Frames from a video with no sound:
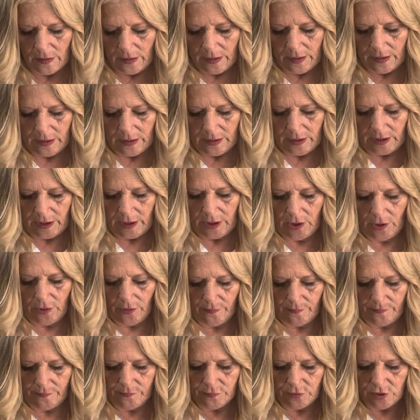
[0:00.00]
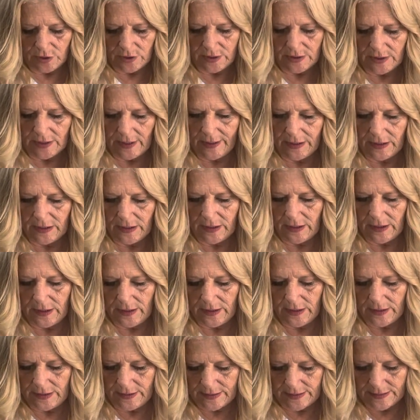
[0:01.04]
in here, just like
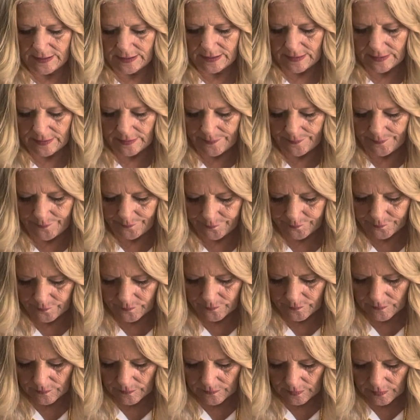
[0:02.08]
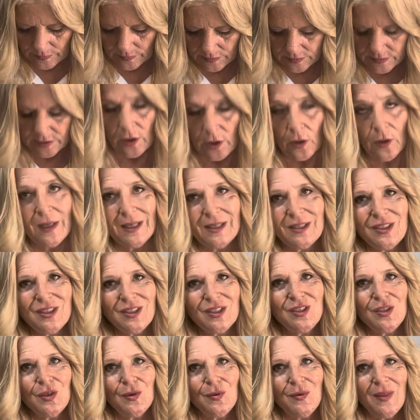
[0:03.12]
this. So let's
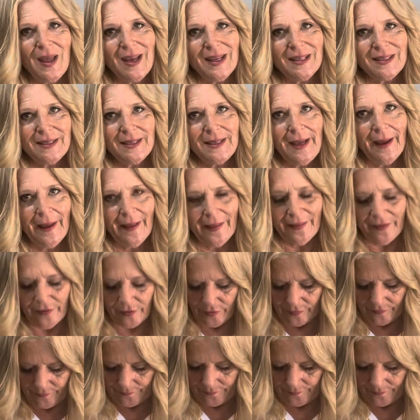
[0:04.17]
just do that together.